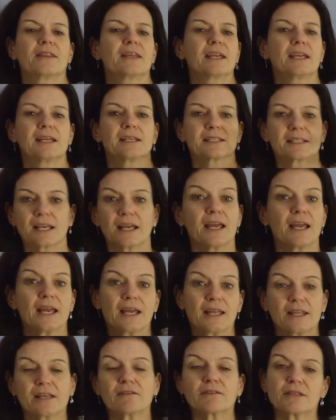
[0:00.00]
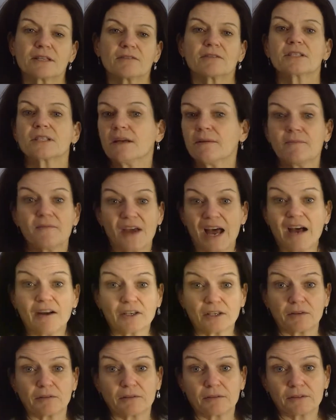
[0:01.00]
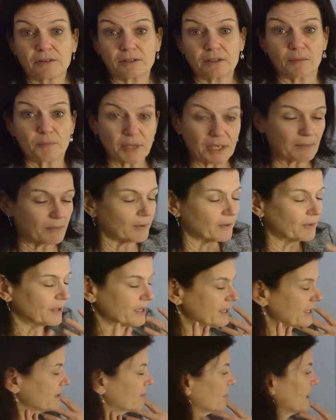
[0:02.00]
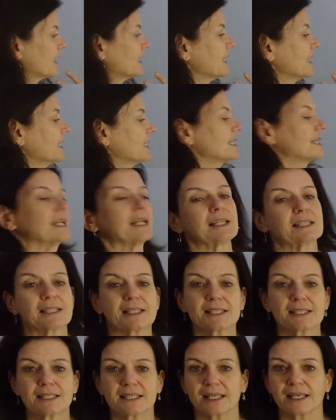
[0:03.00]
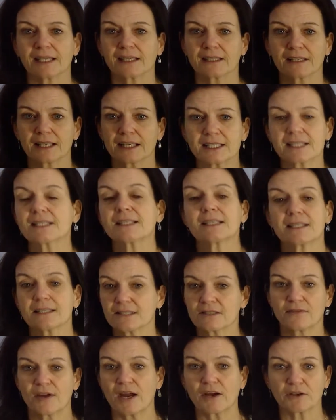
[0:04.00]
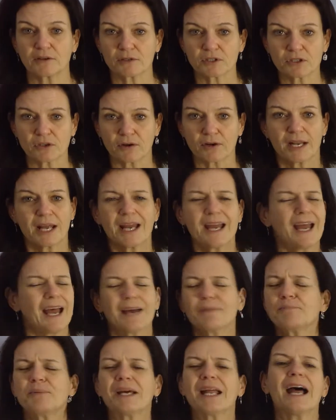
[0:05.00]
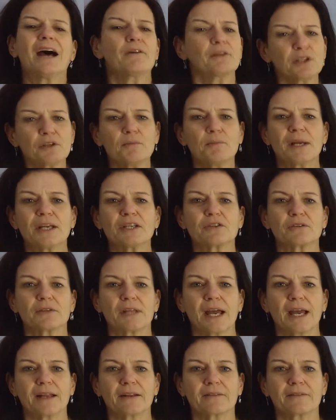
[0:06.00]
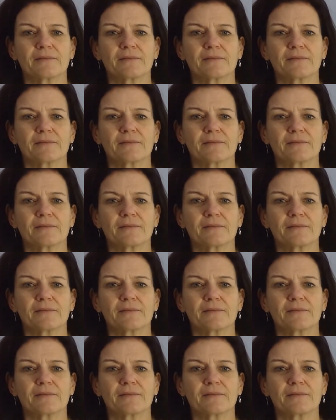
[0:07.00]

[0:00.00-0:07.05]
thing is that there's some value to people in the Grand Canyon existence value, it's called. But how do you measure that?